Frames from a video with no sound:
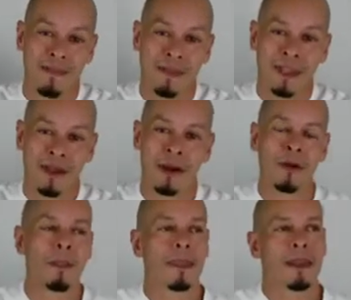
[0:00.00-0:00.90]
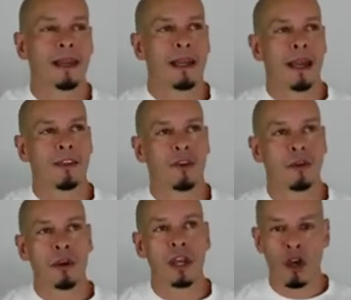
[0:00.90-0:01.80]
and so
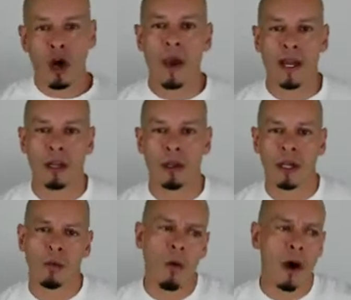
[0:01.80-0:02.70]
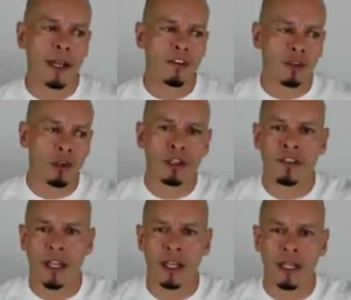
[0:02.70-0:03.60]
you can go in and look at what is good
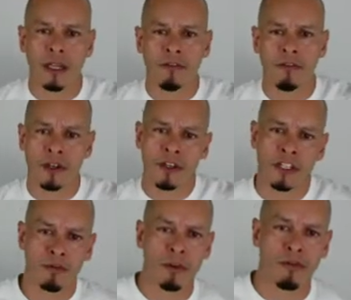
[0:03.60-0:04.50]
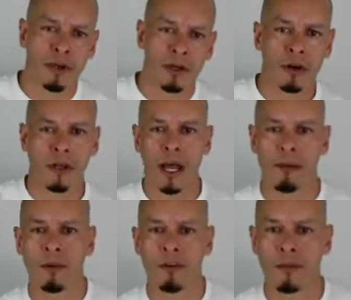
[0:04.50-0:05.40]
technique for this movement or that
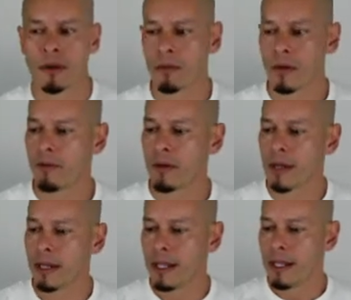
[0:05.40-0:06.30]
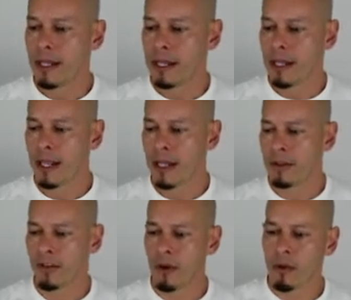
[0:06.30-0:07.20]
movement or whatever. And
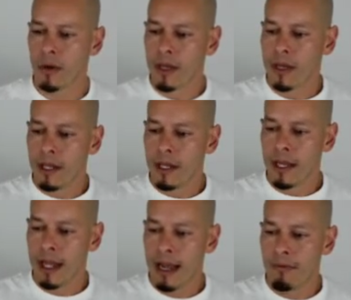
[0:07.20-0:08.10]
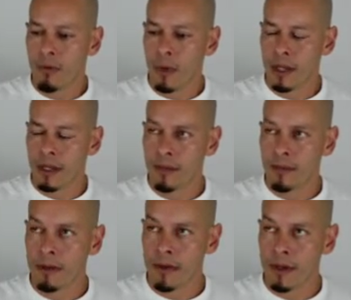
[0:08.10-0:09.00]
so avoid,
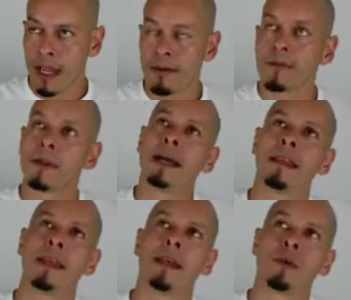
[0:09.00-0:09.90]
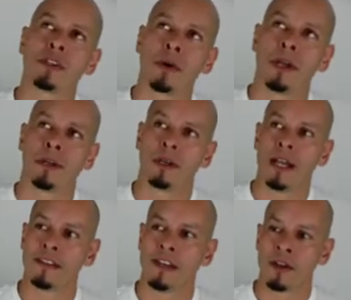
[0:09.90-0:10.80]
and I think it was Gray Cook
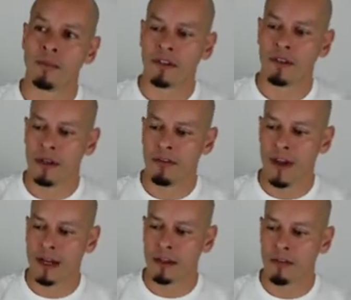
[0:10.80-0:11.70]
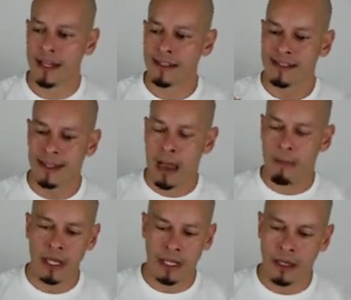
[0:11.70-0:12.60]
that said something to the effect of like
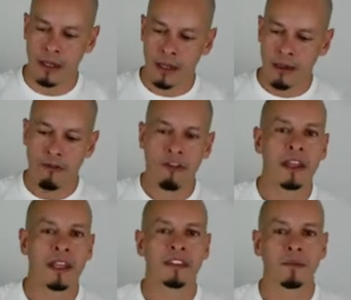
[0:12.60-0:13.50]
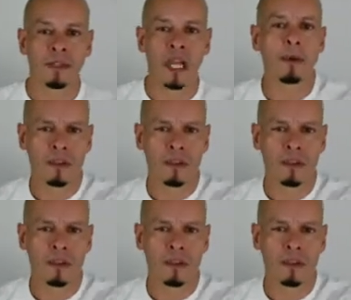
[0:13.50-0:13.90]
slapping fitness on top of